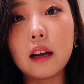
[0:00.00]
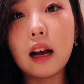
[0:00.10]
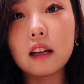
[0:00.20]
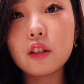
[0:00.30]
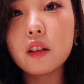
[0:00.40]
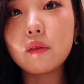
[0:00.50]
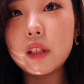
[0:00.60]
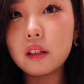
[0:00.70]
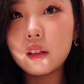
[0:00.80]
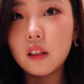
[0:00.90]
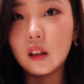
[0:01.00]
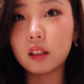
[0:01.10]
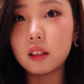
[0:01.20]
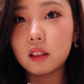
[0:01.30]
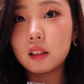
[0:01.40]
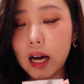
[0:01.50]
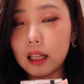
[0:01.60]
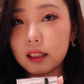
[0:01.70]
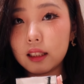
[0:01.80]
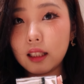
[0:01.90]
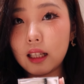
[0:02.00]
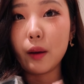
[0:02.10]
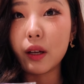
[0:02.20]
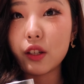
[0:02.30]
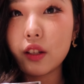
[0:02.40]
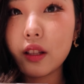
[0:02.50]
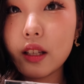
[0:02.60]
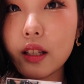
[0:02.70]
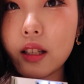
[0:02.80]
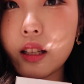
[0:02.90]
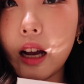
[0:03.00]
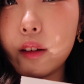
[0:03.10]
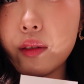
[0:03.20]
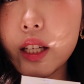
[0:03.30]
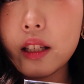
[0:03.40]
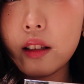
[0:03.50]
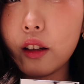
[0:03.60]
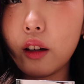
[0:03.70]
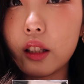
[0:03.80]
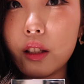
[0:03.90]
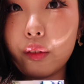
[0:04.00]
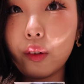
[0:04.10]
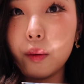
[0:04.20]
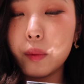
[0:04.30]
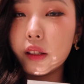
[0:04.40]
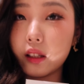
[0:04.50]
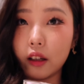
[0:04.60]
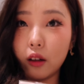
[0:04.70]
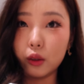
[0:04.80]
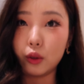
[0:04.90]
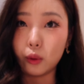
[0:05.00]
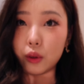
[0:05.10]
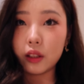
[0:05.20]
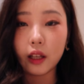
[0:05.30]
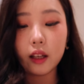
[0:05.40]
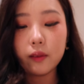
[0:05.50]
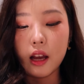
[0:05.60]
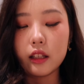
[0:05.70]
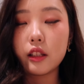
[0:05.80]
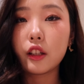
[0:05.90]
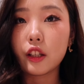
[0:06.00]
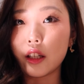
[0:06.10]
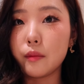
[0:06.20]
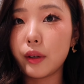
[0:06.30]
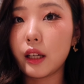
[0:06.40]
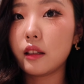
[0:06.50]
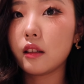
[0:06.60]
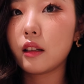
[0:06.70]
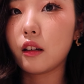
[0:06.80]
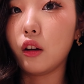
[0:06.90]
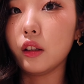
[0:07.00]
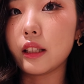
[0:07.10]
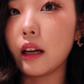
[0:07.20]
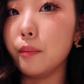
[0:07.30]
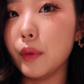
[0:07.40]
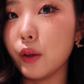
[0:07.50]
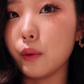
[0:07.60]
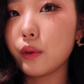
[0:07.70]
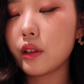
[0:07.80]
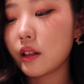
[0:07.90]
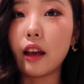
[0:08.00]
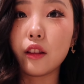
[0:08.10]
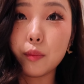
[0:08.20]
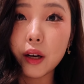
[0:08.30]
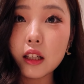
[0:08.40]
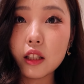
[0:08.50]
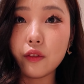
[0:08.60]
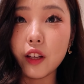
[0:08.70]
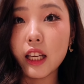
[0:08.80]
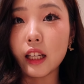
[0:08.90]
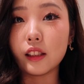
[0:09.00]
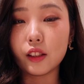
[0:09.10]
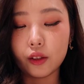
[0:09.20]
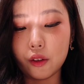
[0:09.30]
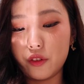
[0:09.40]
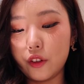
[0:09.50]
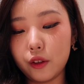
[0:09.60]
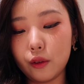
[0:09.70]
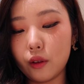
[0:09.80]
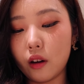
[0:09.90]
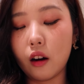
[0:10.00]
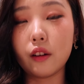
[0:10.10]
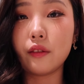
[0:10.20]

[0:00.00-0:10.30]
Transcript: actually recently got this palette. I mentioned this. I recently got this from a site called Jose. And it's a Korean brand called Amuse. And their brand is vegan. So if you are